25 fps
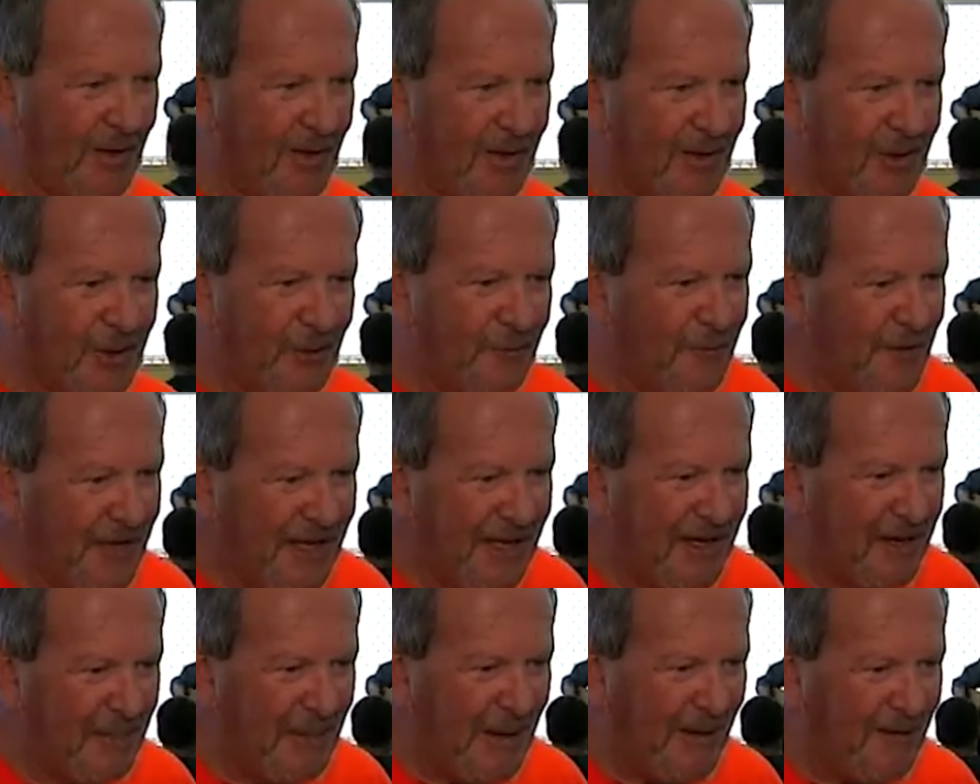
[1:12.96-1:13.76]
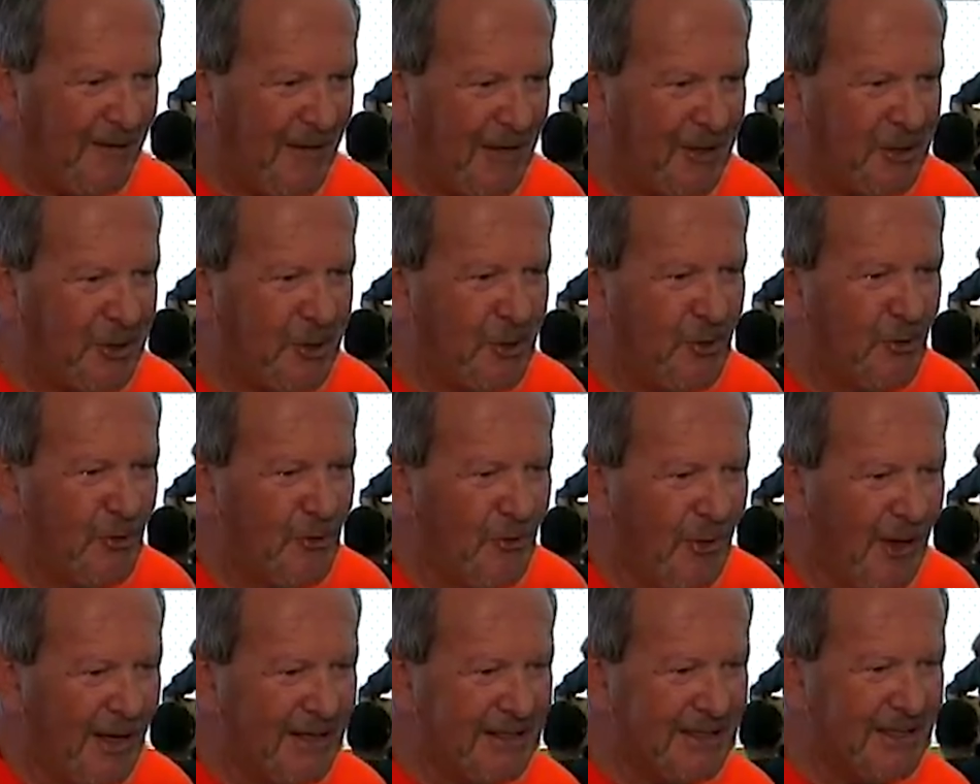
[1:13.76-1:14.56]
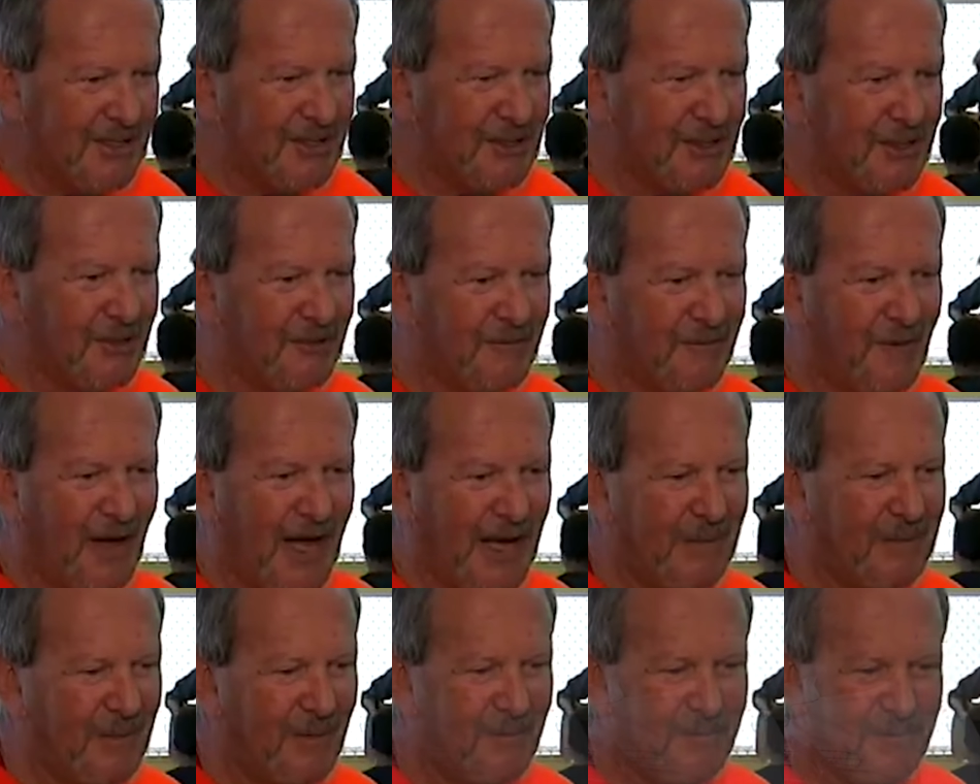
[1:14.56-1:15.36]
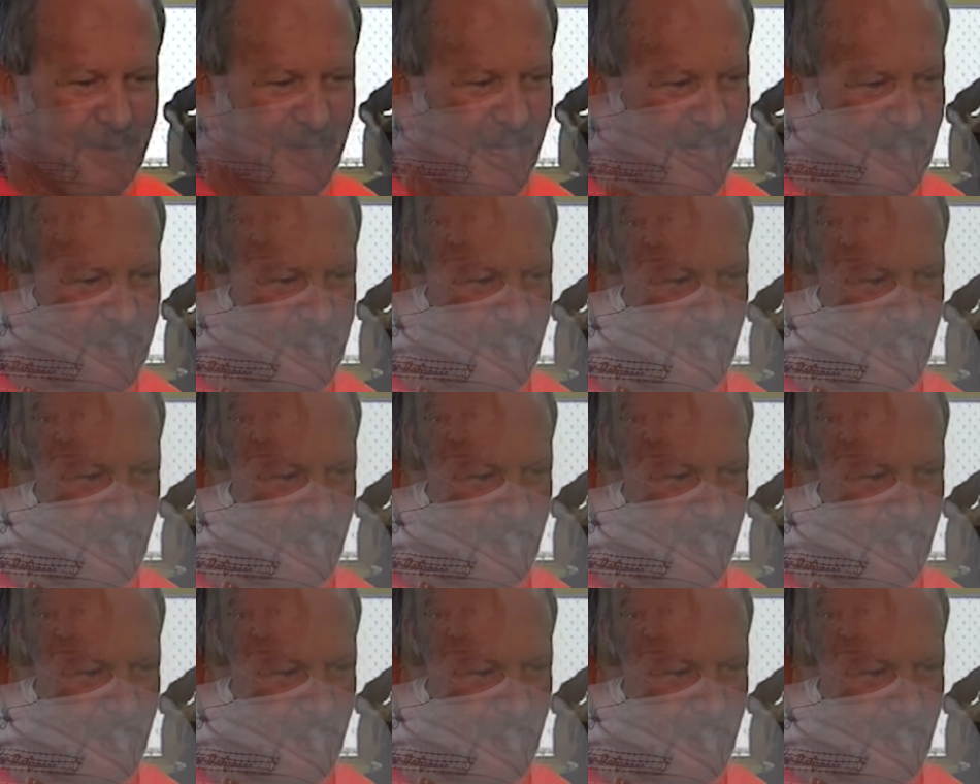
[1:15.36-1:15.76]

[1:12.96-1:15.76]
a meeting with them, and they said, yep, we'd love